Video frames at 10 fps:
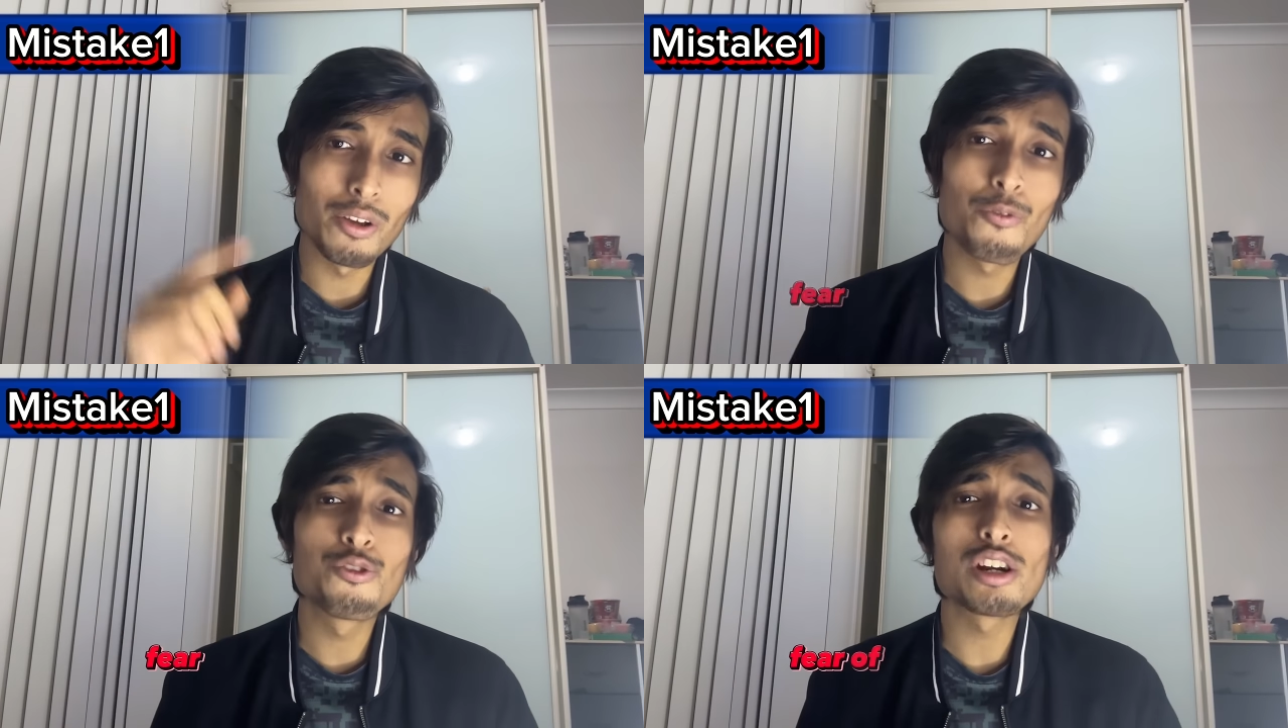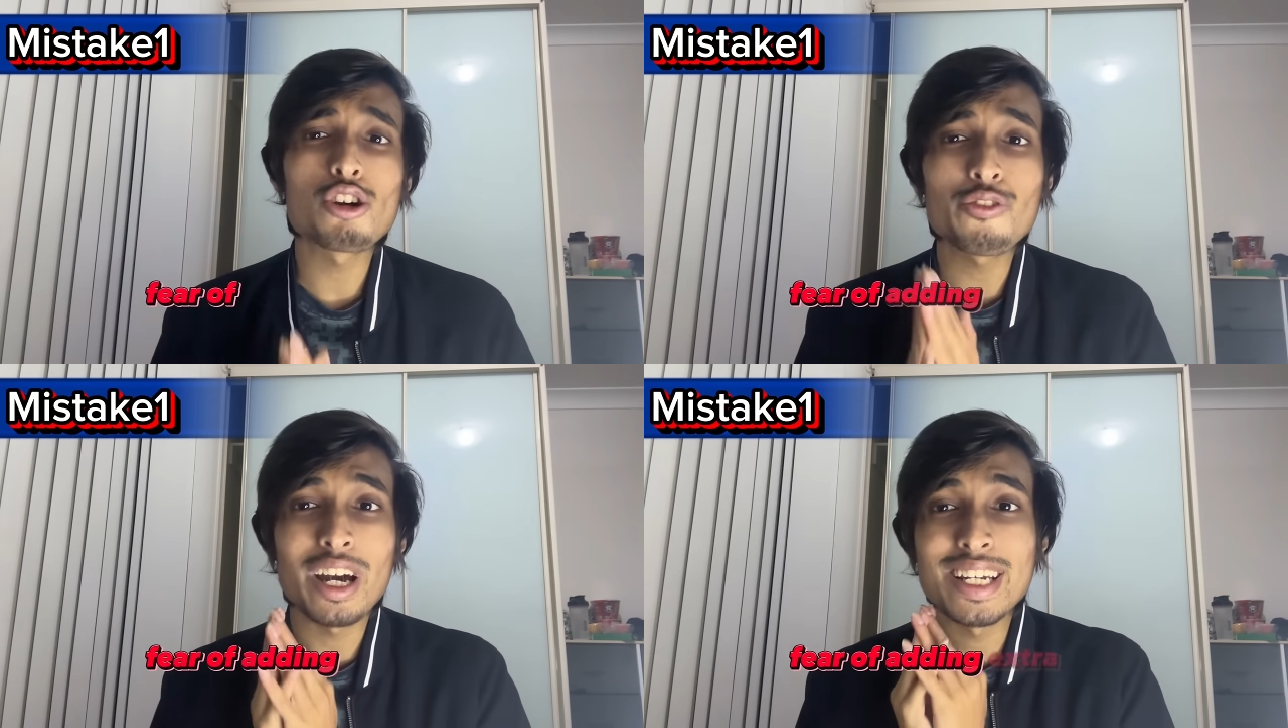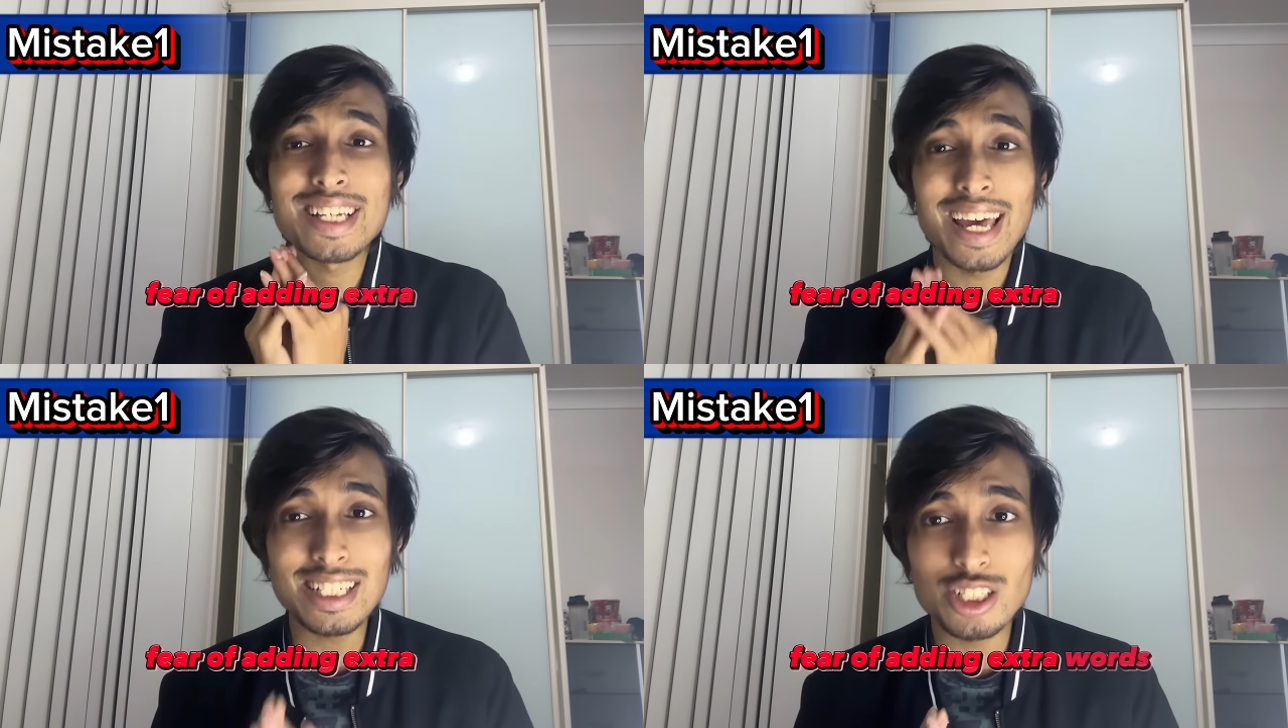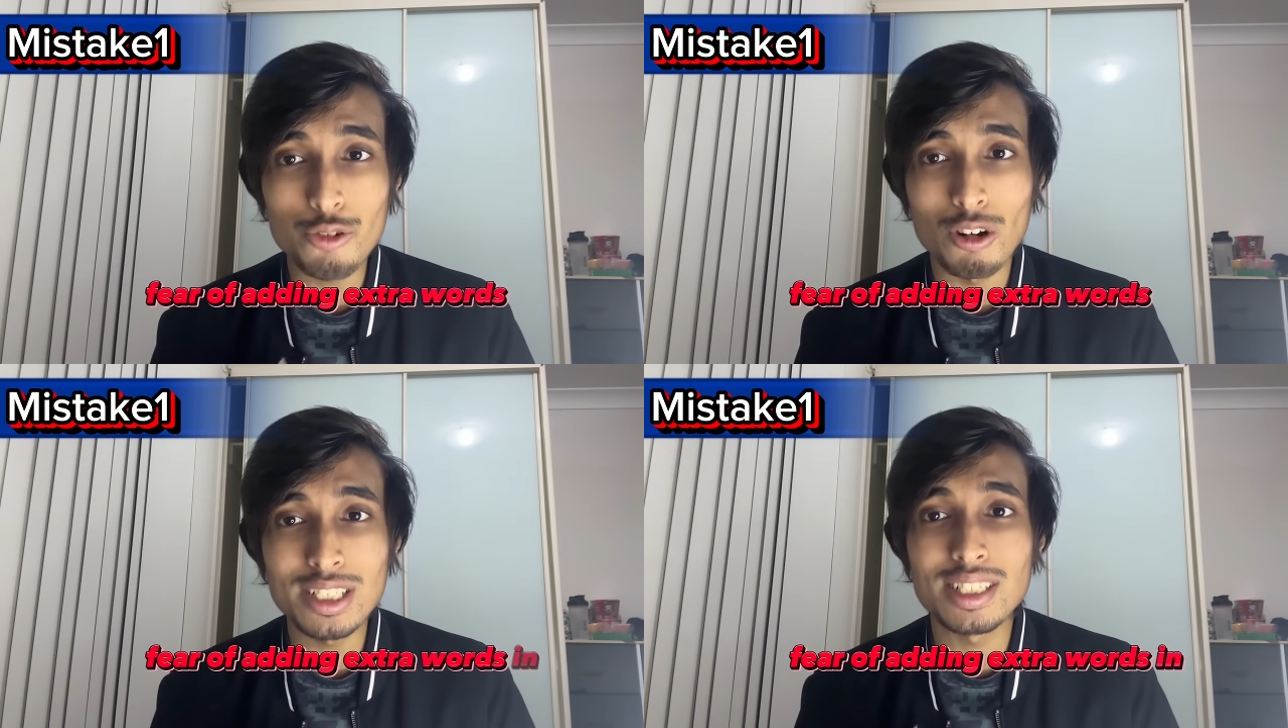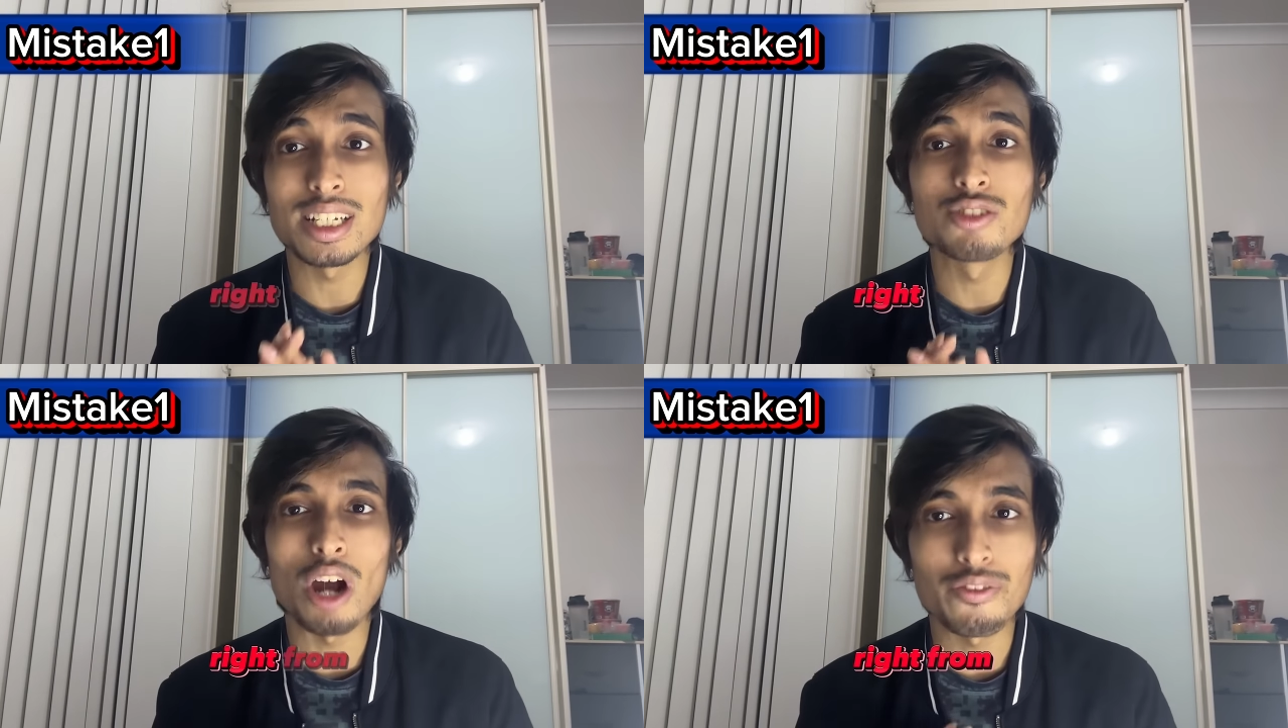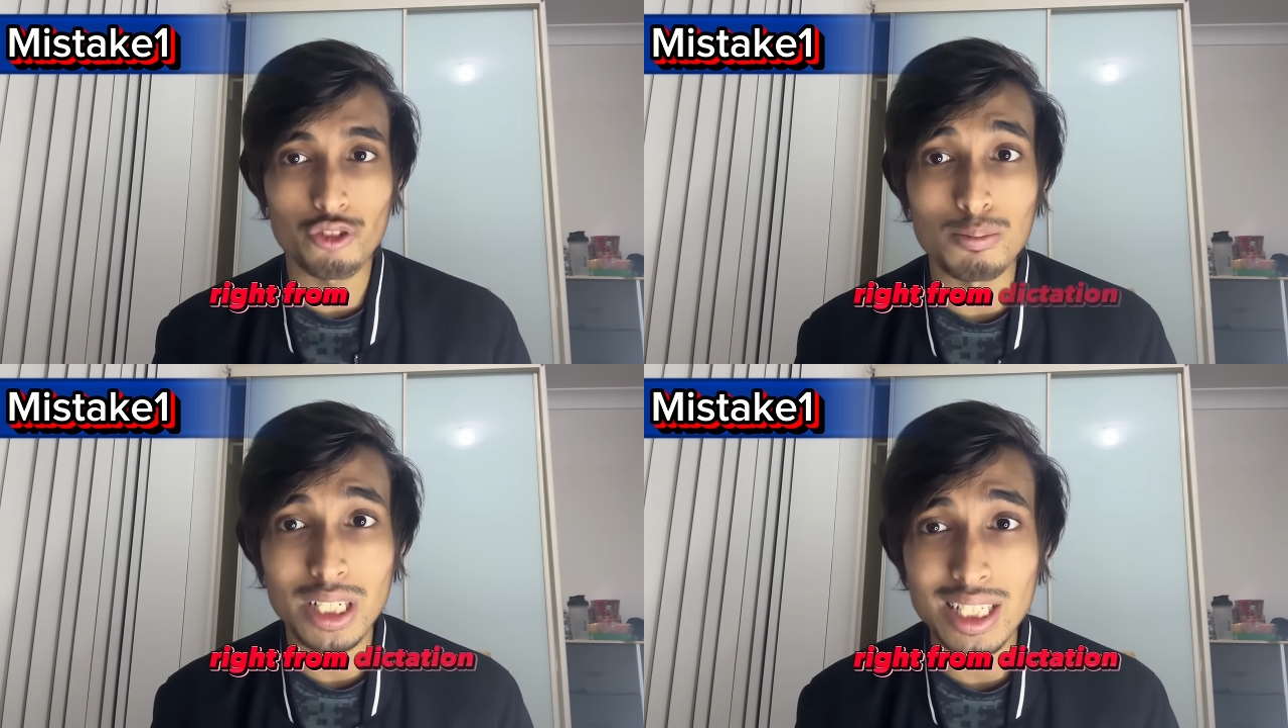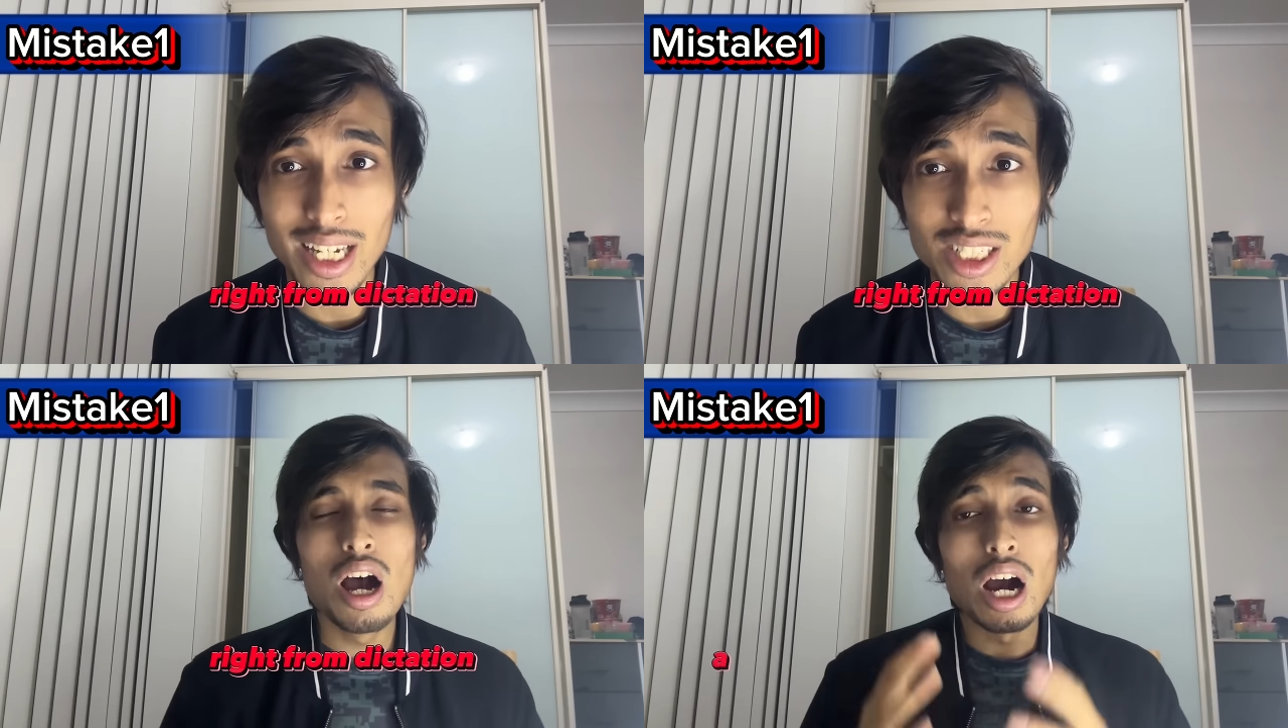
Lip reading: Fear of adding extra words in write from dictation.